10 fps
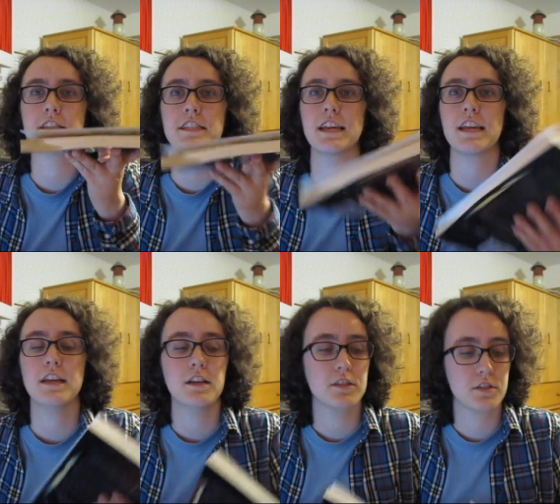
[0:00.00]
see.
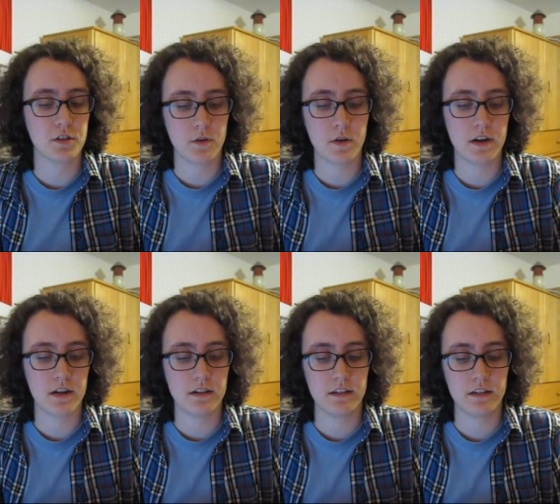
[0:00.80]

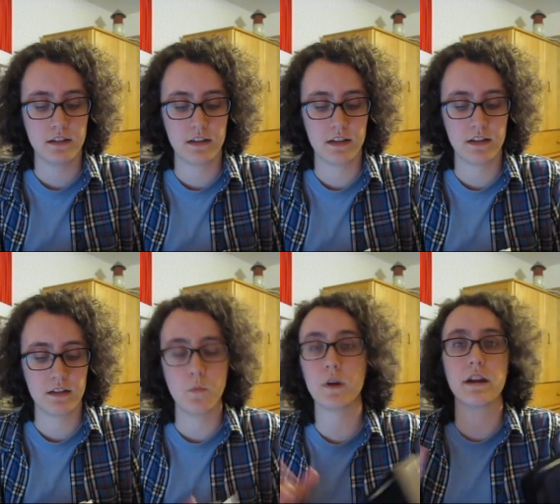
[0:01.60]
So,
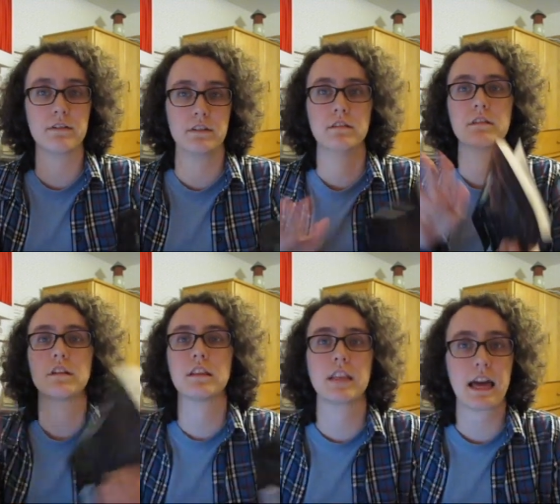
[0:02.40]
whatever.
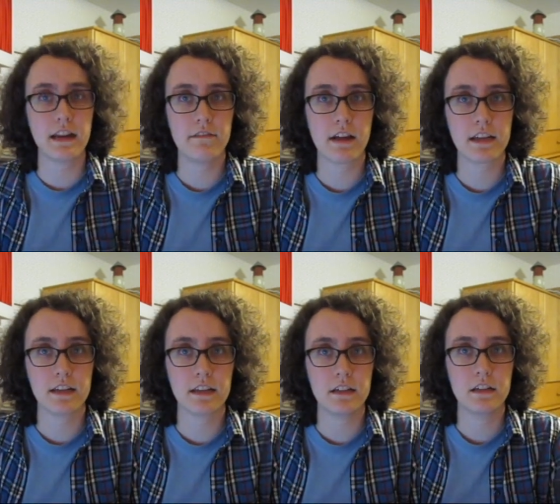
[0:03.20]
Glad I read
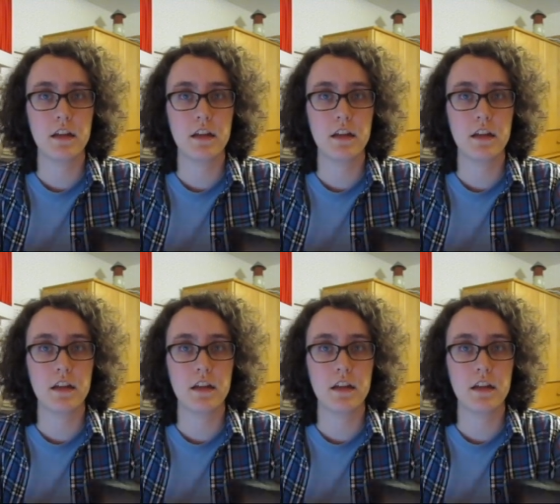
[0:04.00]
it.